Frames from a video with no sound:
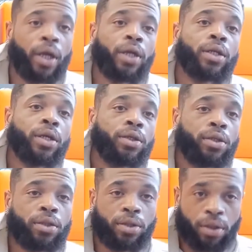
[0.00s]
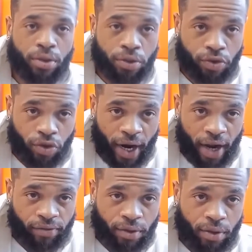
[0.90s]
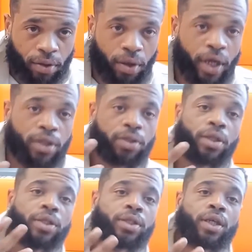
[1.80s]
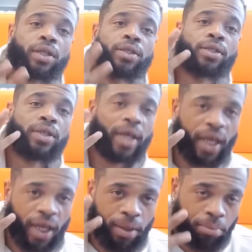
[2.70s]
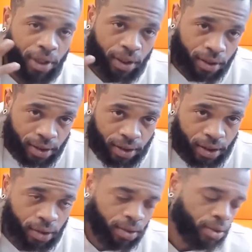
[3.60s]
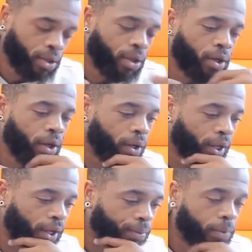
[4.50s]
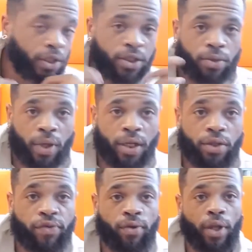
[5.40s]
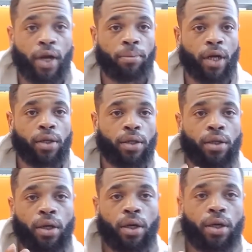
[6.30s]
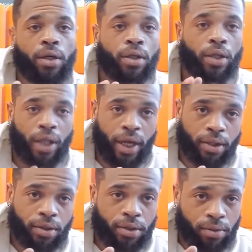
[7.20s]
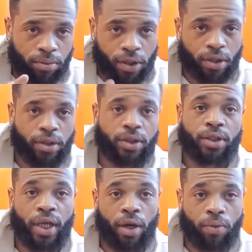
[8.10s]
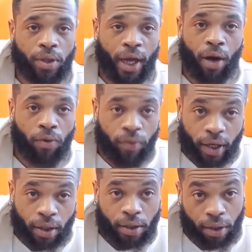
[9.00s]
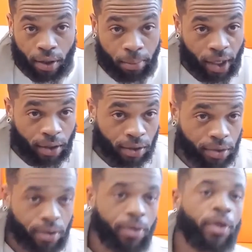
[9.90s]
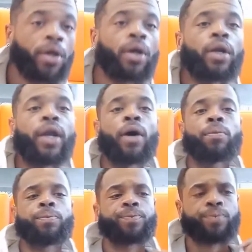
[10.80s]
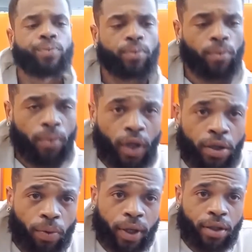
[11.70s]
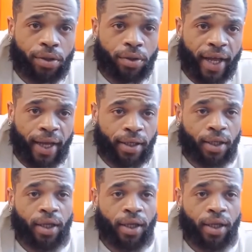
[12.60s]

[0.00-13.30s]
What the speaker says: and then your new draft, all right? So let's say this is A, B, and C, okay? And this is what I do for a lot of my clients, because this is how we outrank their competitors. Now, the way to do that